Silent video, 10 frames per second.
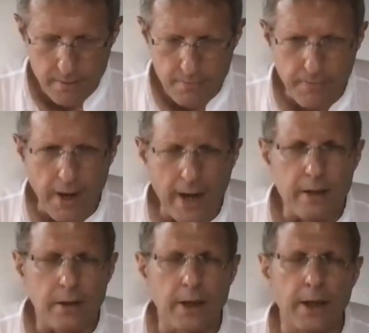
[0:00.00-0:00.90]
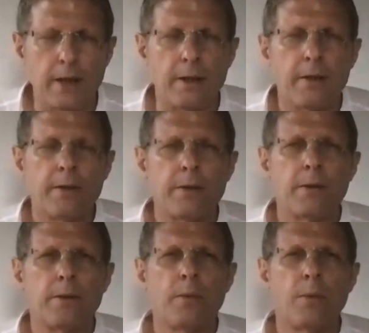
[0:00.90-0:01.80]
Finally,
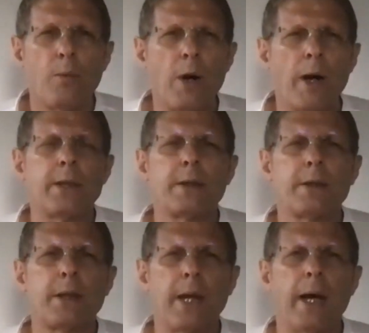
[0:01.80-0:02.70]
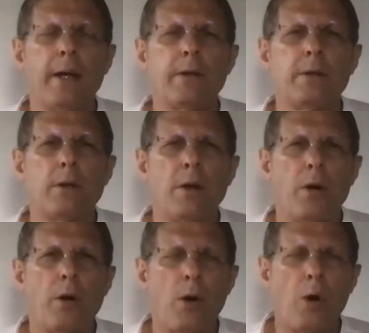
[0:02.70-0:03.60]
what can
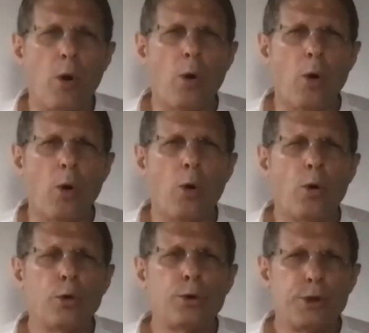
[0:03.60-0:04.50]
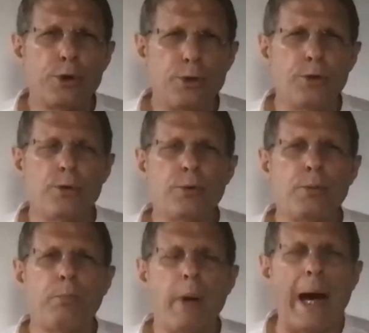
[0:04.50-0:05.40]
hold you
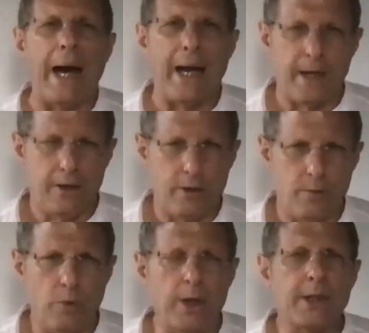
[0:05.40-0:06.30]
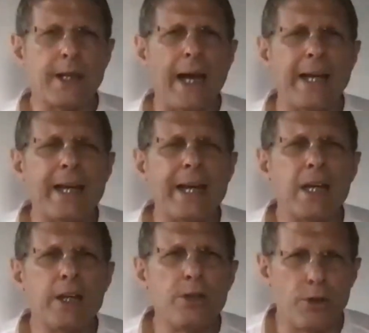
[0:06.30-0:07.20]
back? What can
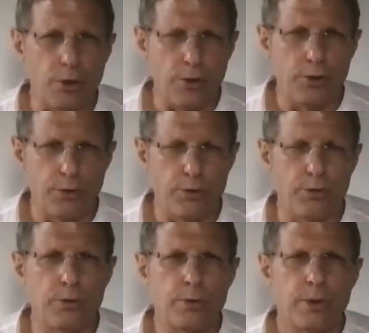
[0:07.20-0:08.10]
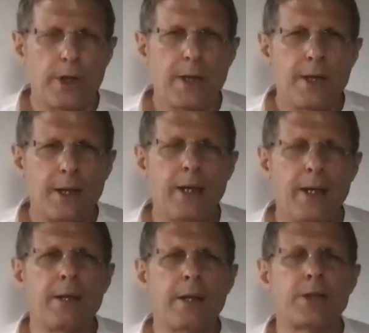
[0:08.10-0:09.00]
hinder you
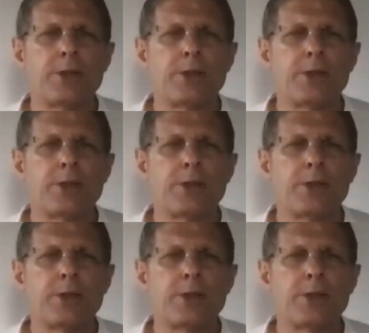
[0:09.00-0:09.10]
in this